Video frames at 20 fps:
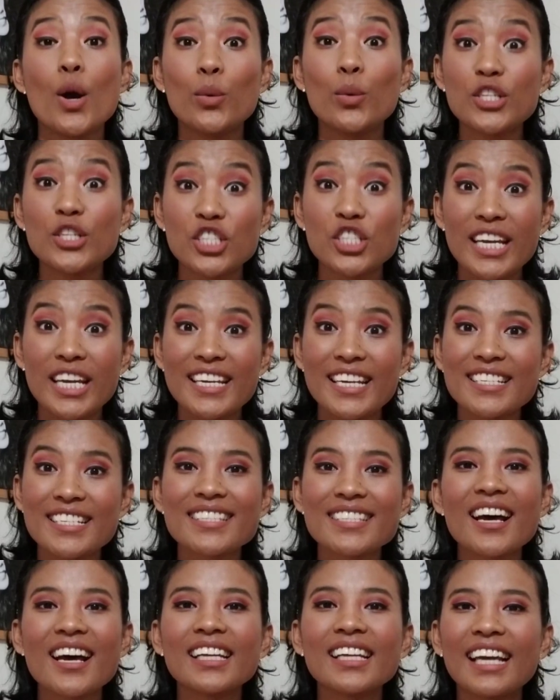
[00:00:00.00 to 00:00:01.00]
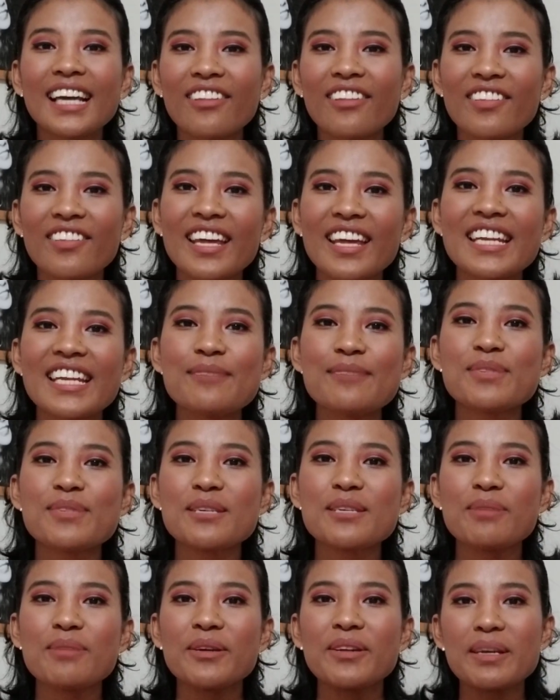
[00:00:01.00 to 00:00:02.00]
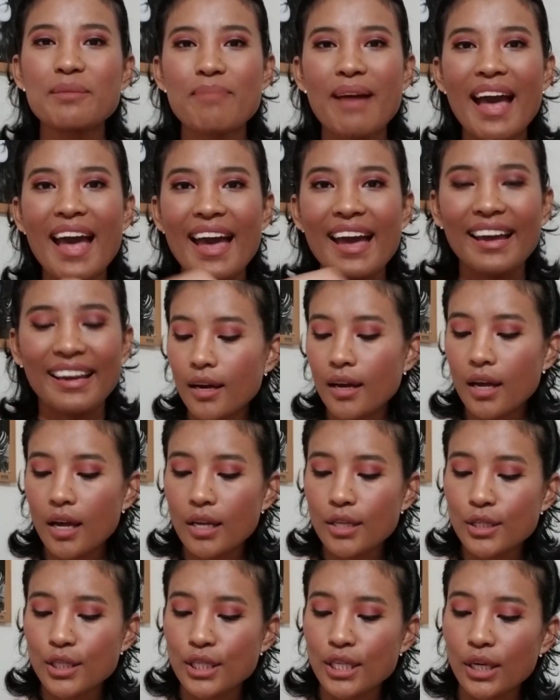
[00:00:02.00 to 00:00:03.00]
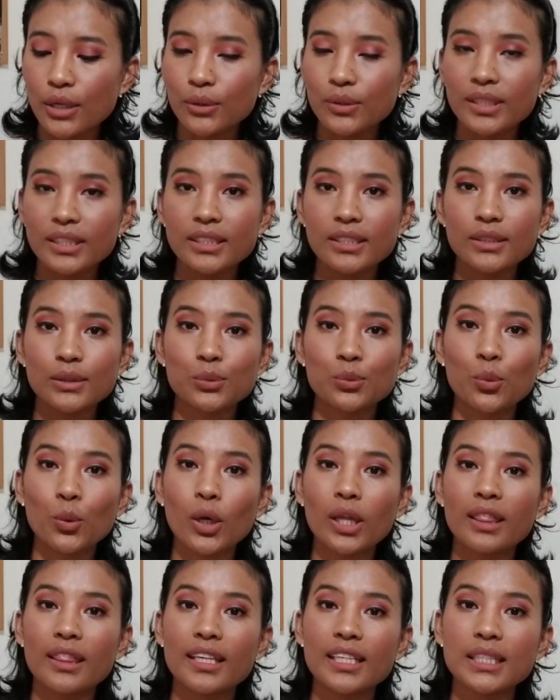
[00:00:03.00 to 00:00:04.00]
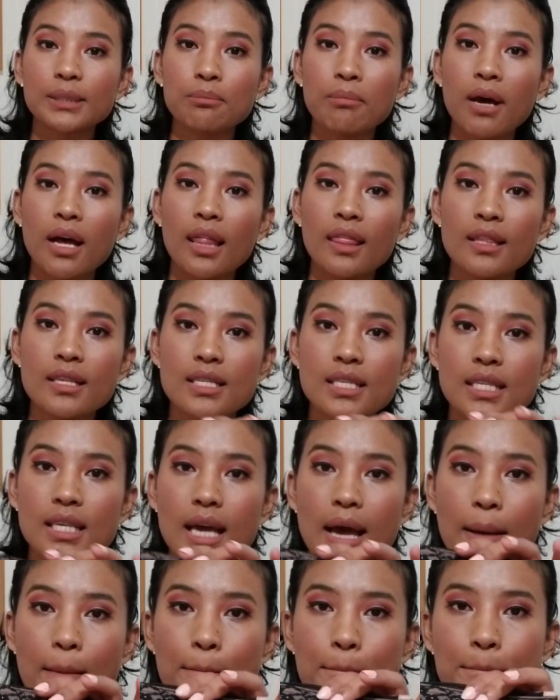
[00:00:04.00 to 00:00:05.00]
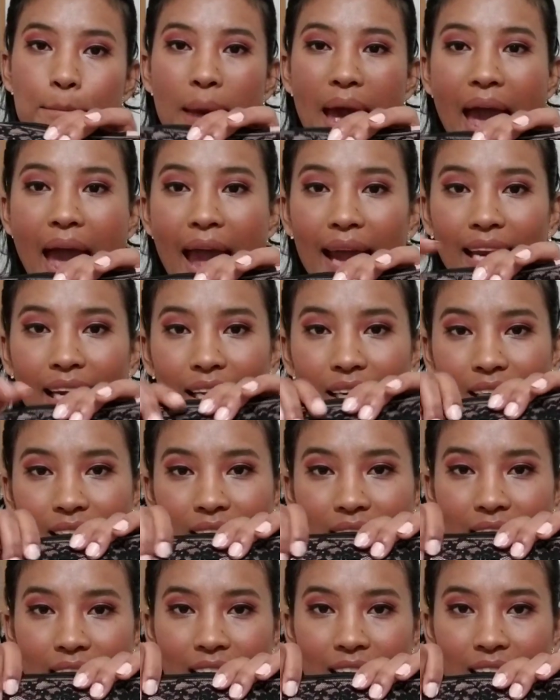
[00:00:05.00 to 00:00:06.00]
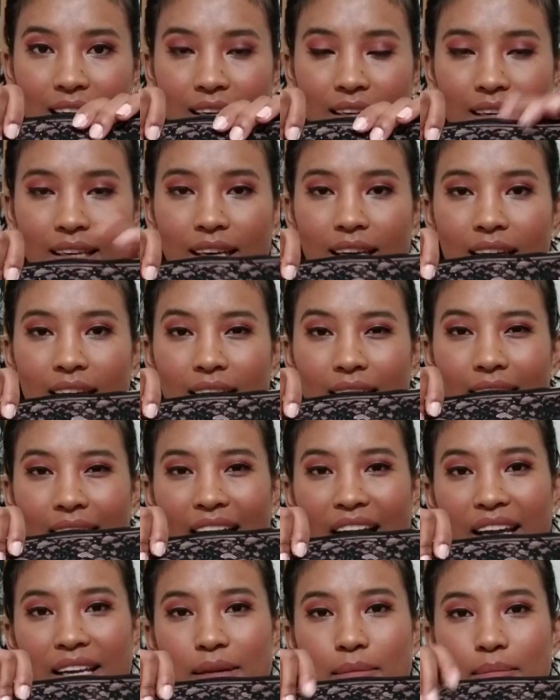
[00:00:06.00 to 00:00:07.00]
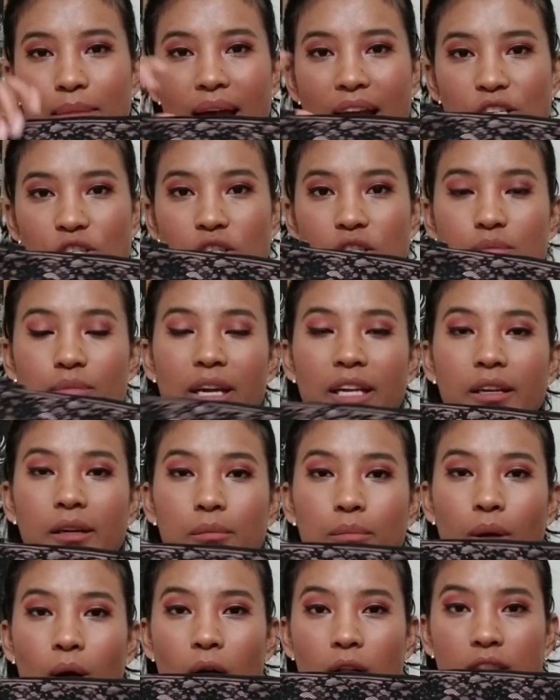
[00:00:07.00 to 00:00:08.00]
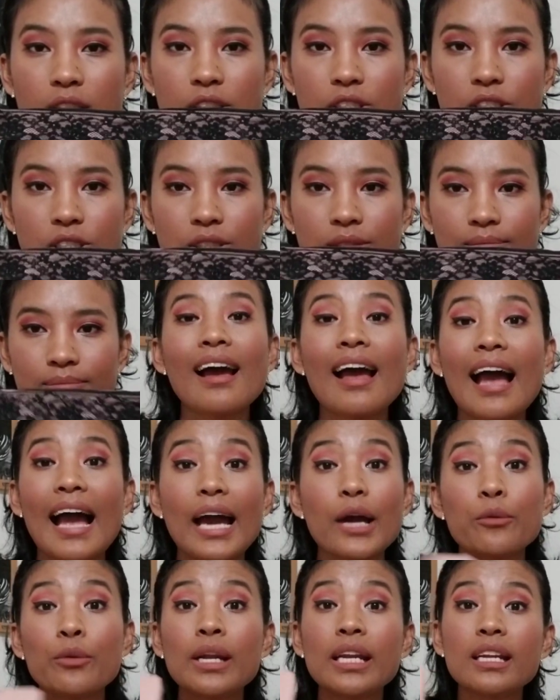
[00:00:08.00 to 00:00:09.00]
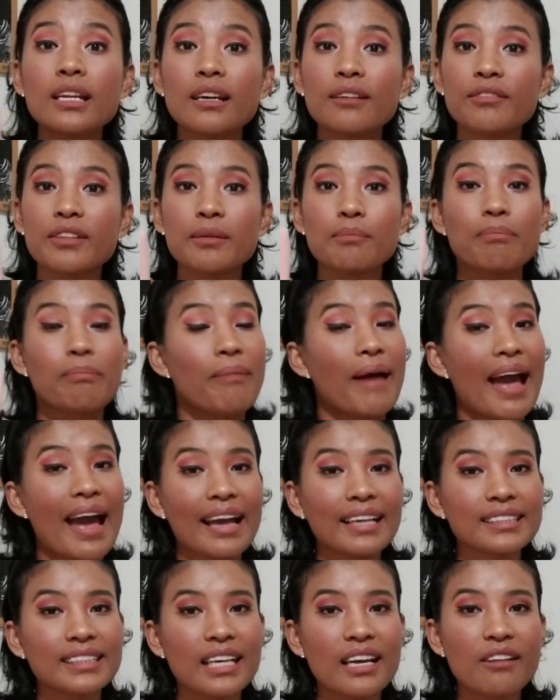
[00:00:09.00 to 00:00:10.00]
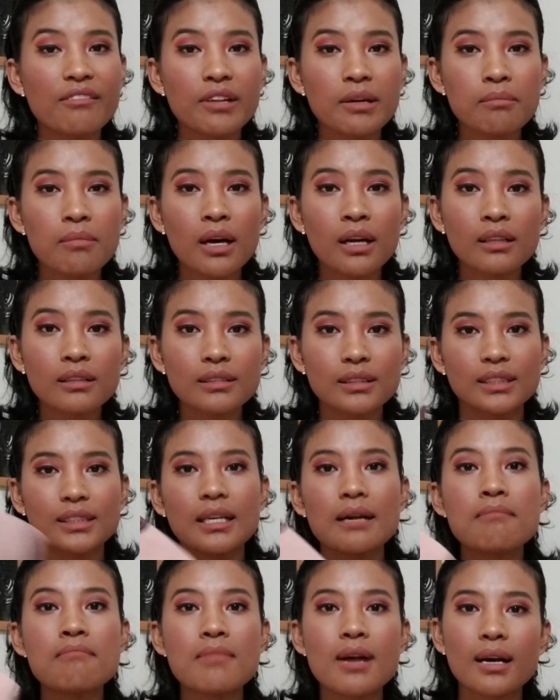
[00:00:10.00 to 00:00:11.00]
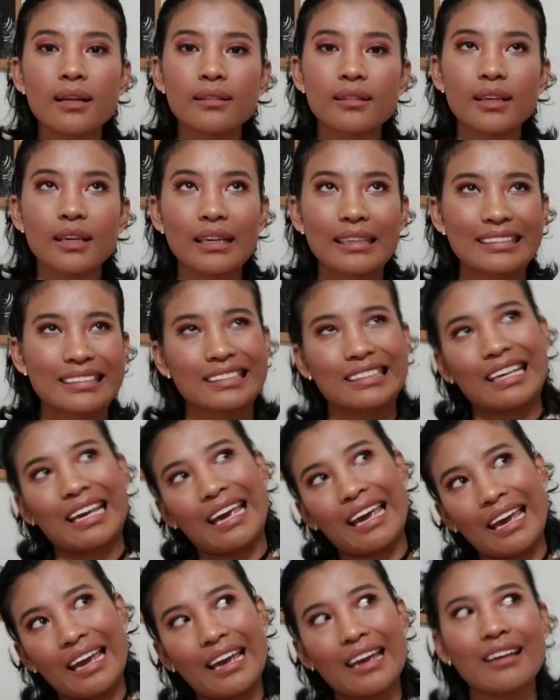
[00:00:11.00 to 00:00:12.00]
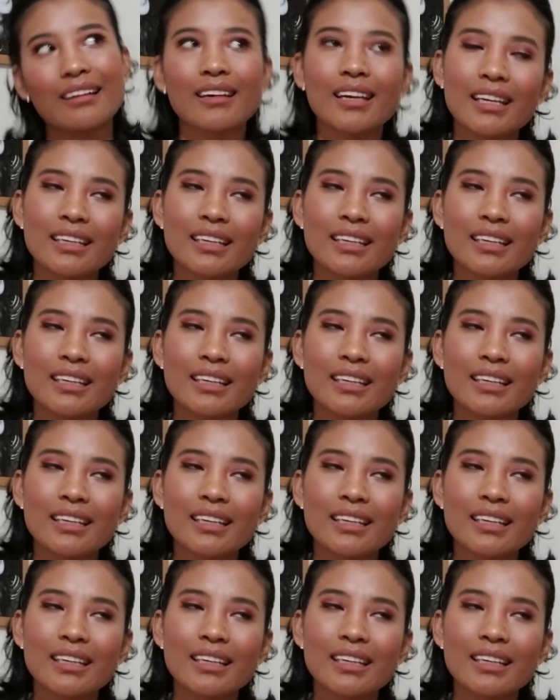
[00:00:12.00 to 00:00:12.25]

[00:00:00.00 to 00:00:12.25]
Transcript: which is none other than IPSY Beauty Bag. So this is what this month's bag looked like. It kind of matches my nail polish. I really love their bags every month. Some month it's and